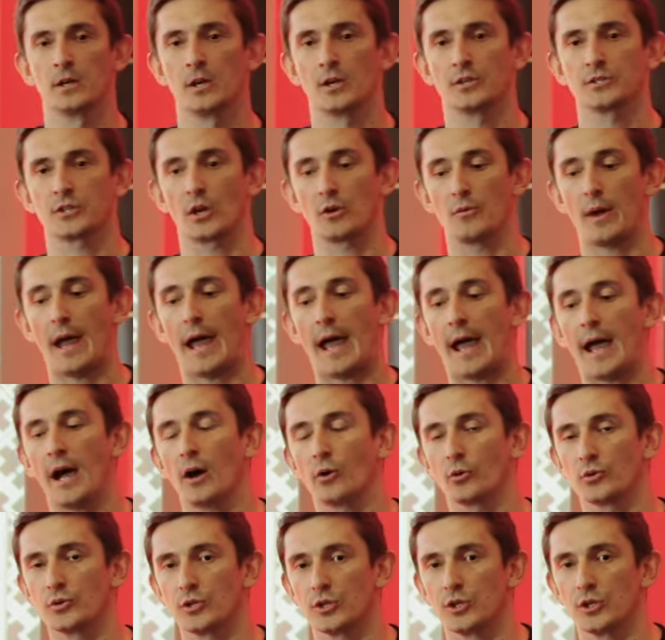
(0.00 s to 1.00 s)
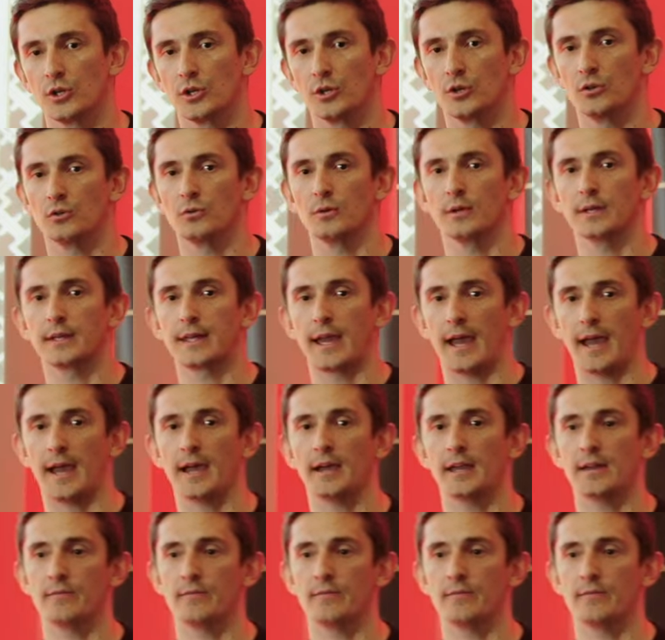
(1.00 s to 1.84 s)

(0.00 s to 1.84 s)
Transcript: So how do you get